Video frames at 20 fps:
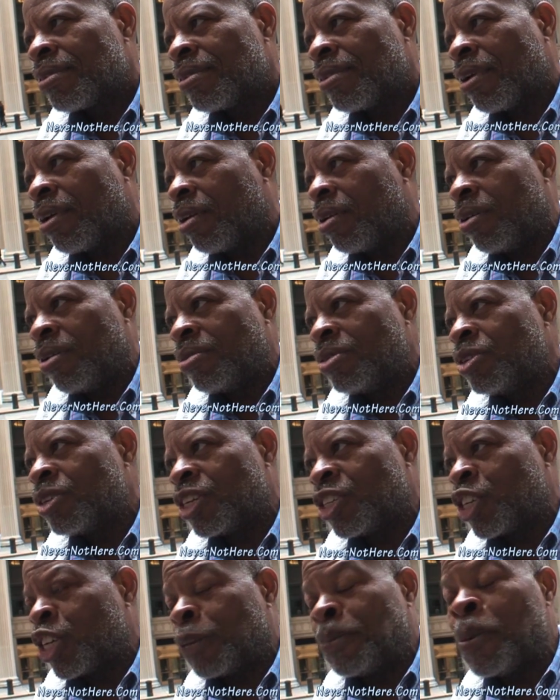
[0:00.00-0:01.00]
No, you
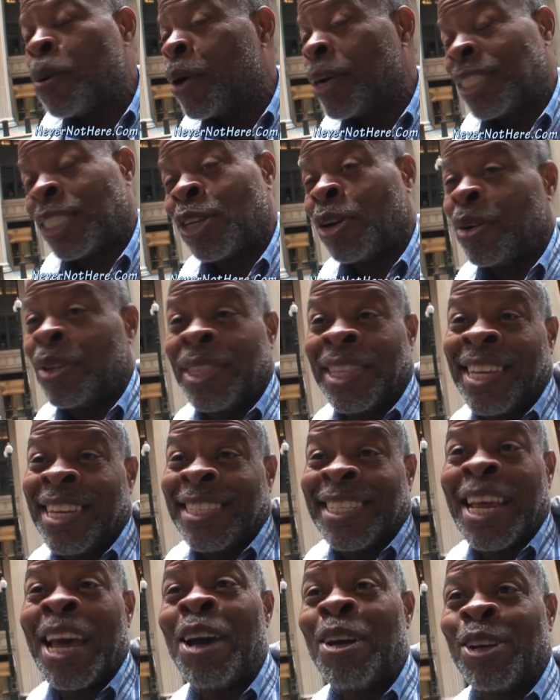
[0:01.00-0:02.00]
could just point certain
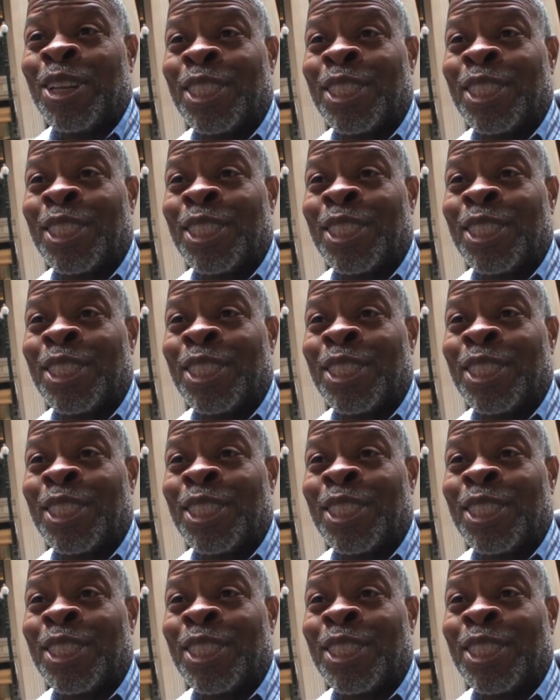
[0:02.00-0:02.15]
things out.